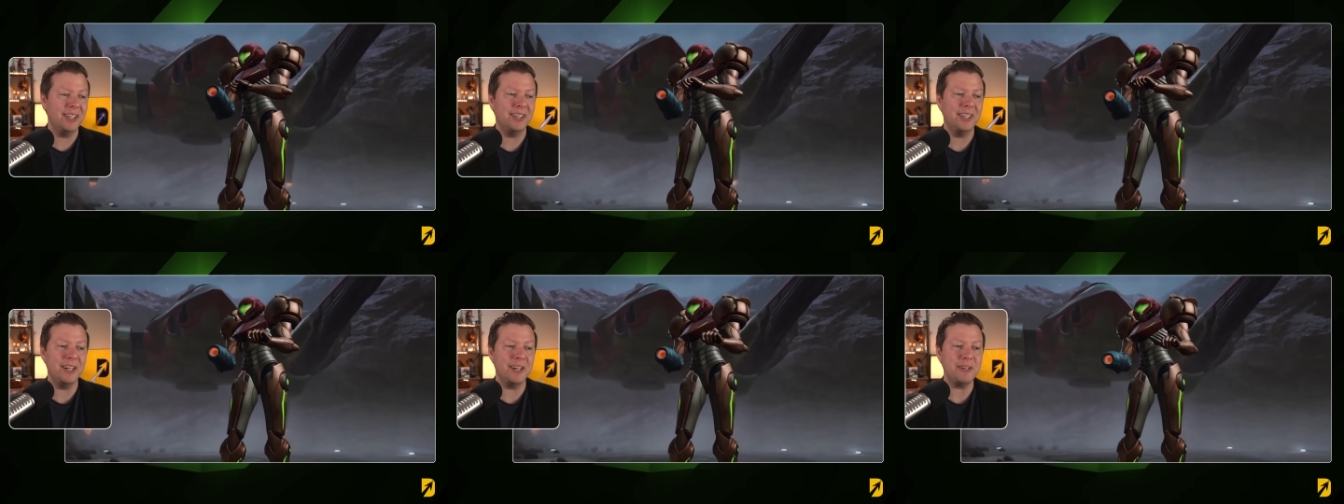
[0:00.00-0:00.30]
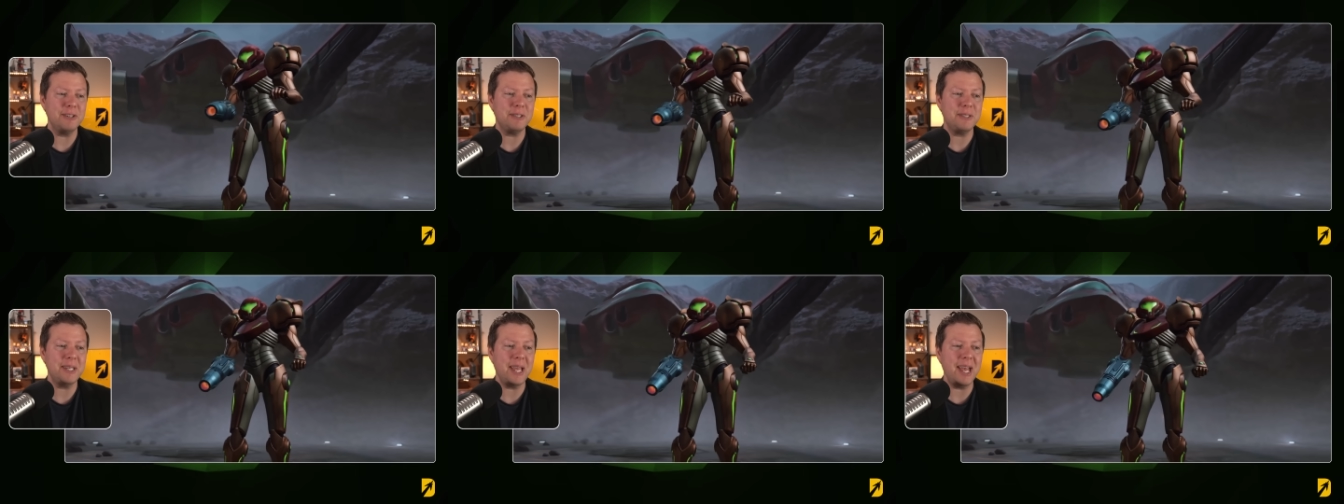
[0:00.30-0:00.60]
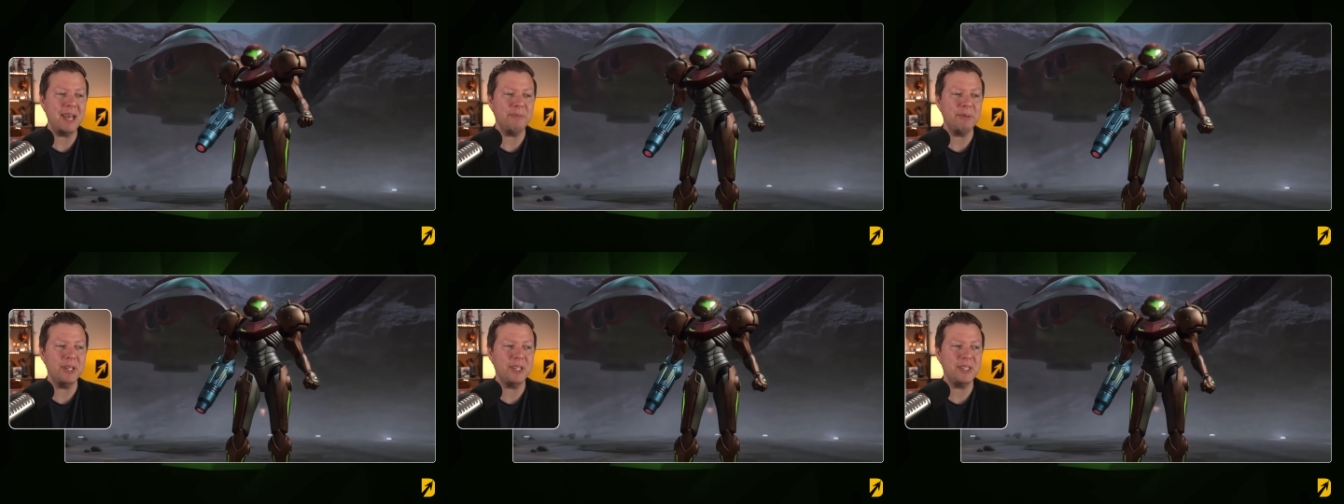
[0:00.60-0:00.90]
there's
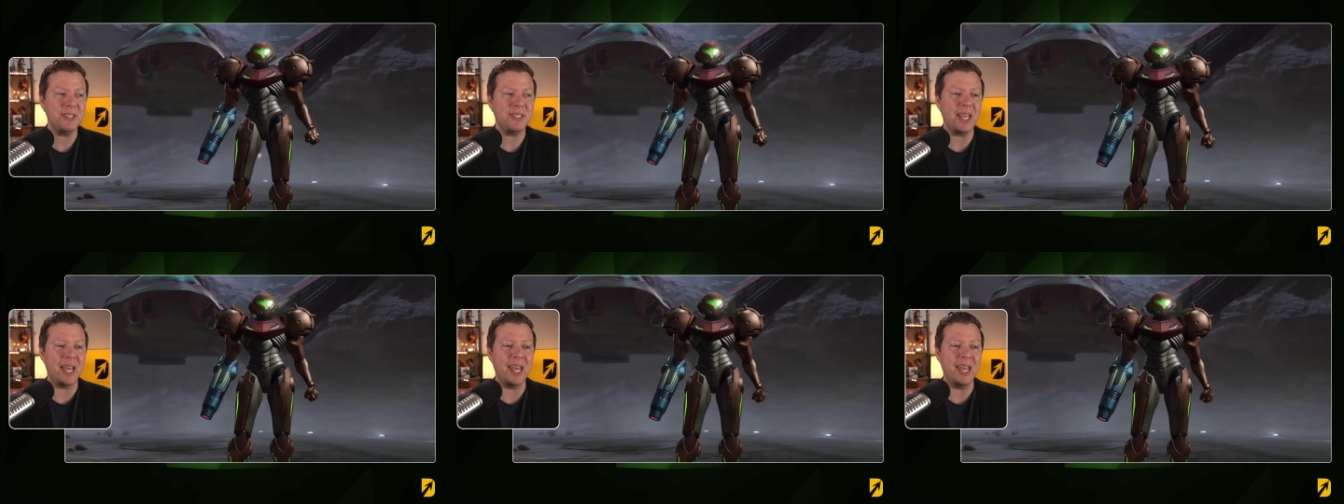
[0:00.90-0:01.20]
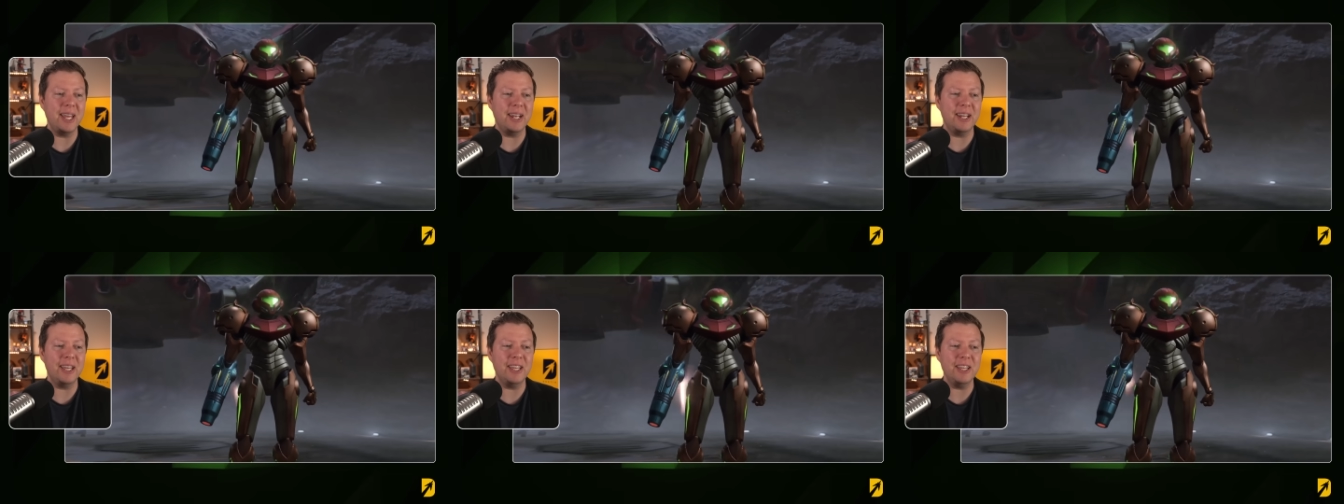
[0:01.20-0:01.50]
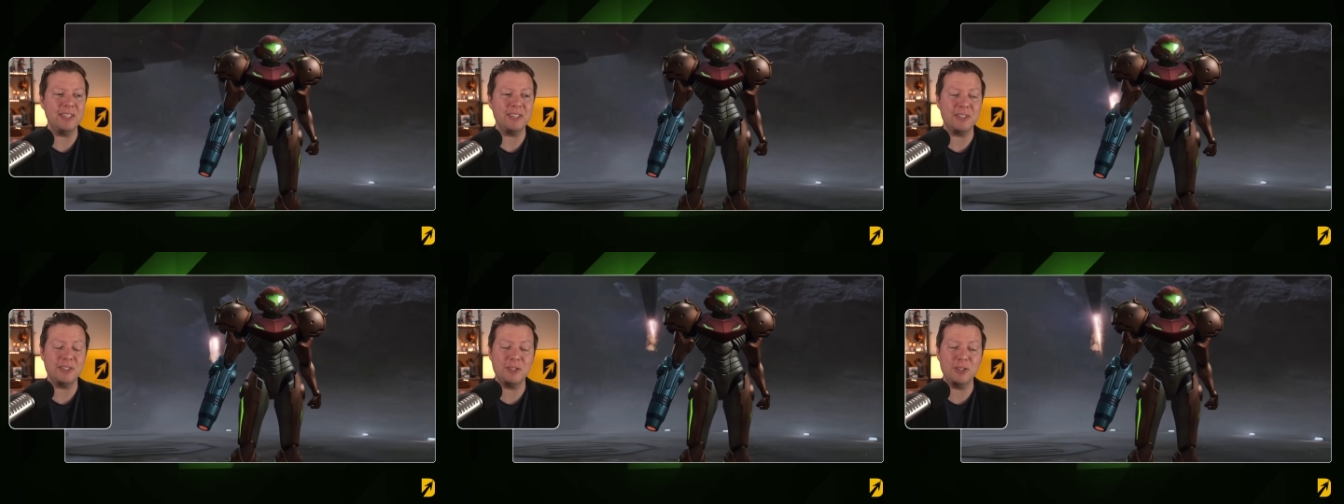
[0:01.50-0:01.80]
Samus, and
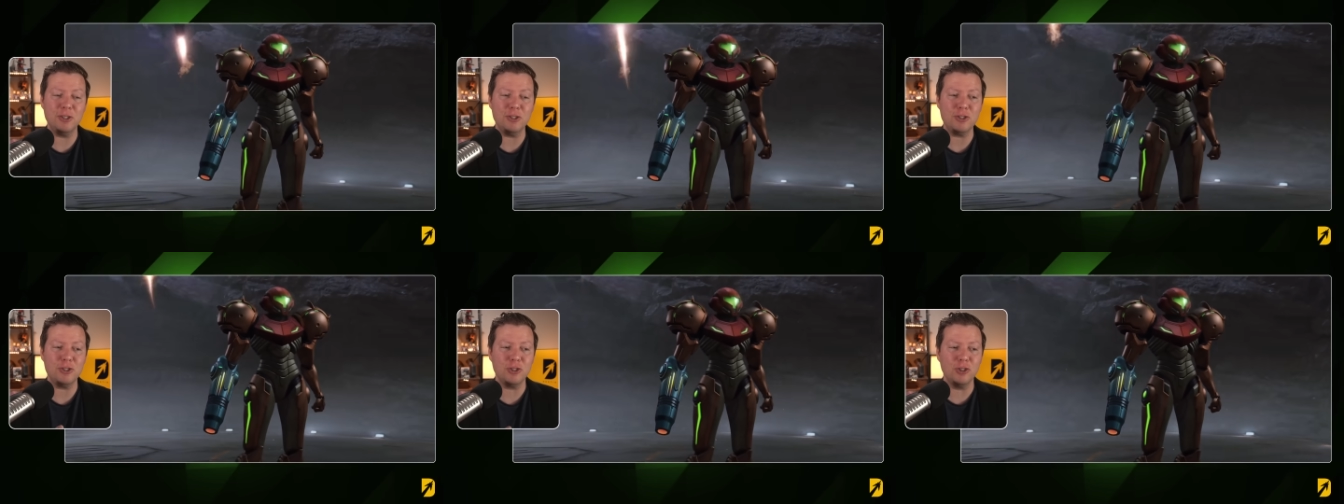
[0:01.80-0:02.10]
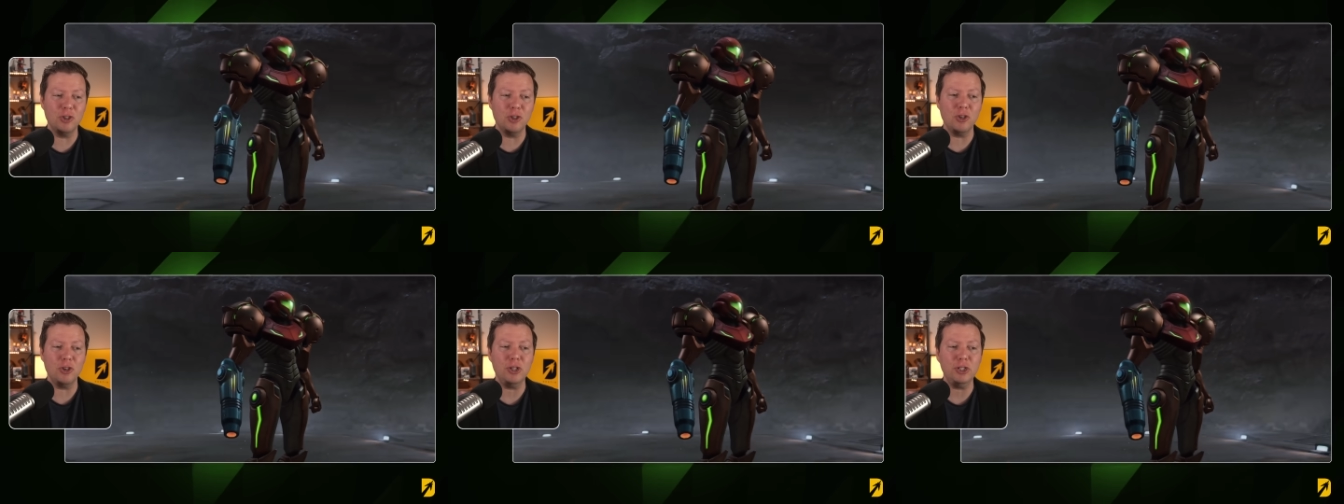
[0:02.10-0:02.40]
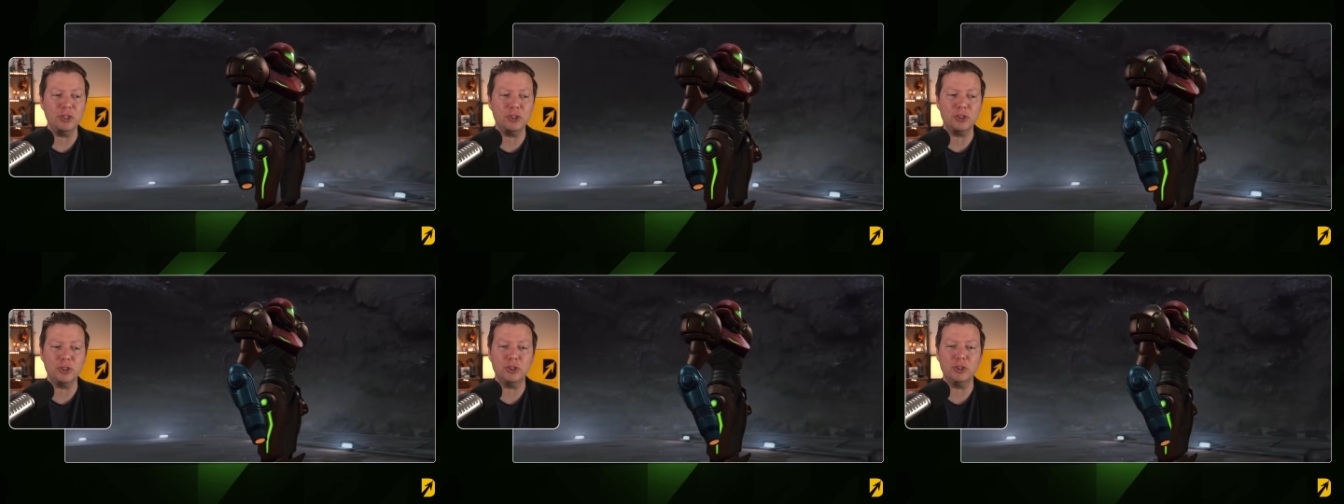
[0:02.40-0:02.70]
it just
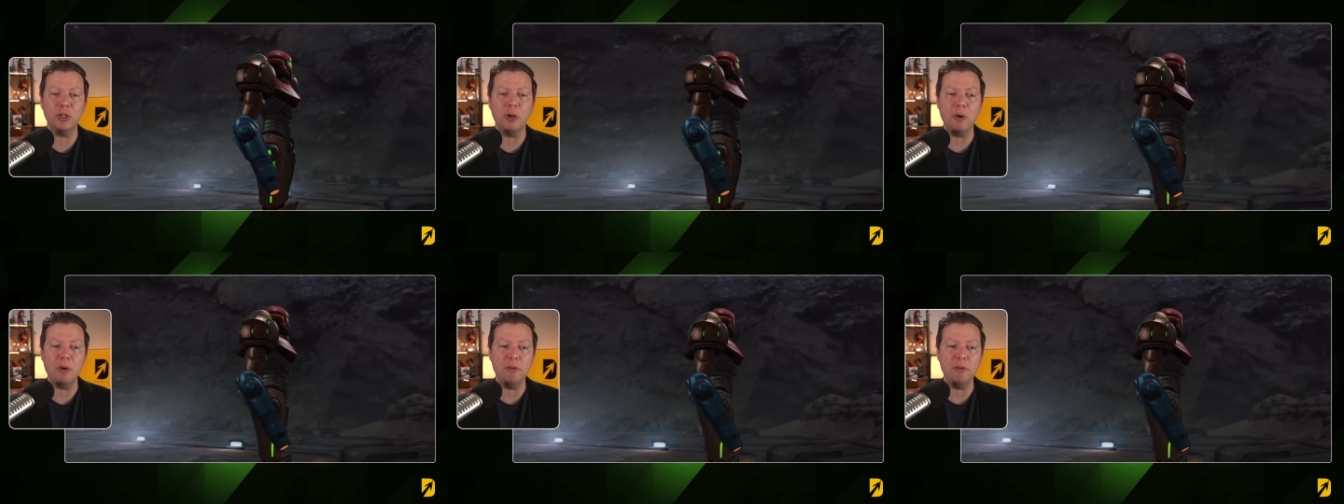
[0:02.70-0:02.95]
looks so